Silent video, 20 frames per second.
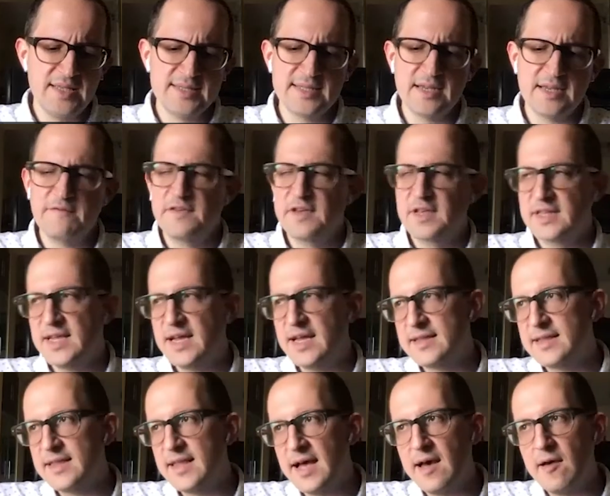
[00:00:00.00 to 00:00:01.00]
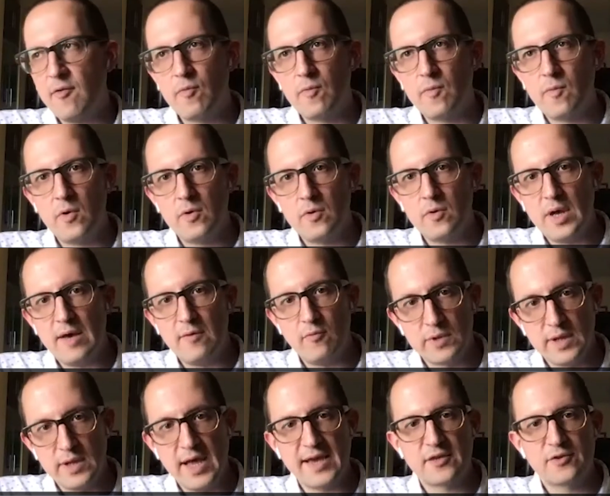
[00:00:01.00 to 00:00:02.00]
something that I would
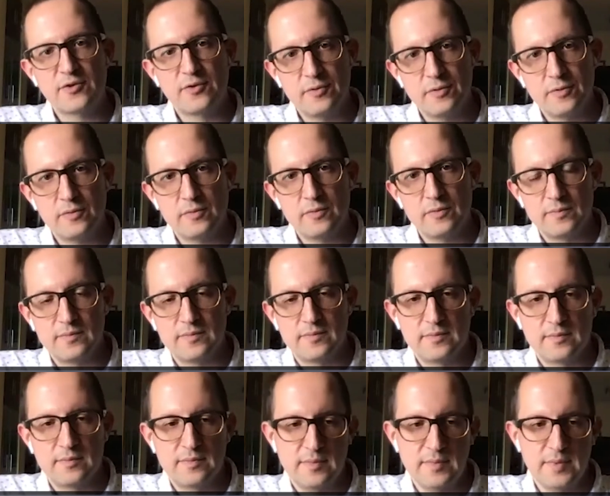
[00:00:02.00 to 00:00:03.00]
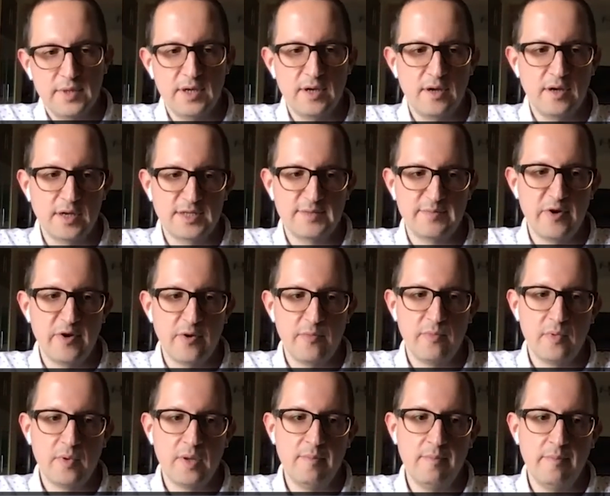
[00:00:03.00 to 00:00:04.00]
like to
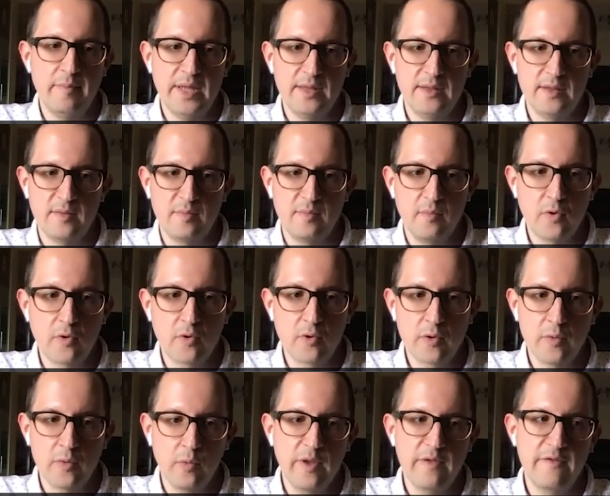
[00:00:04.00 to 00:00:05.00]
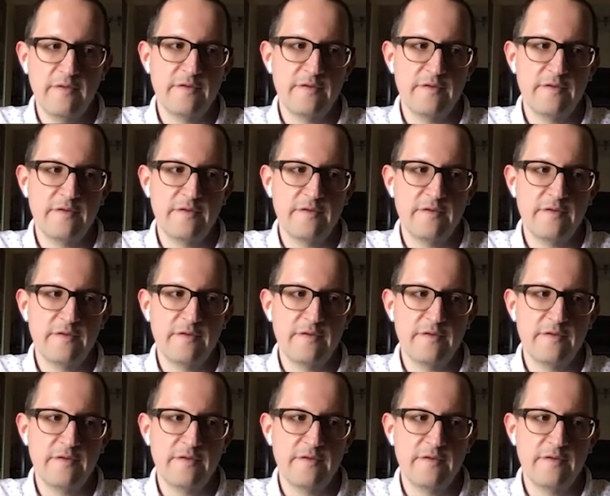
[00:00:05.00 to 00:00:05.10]
experiment more with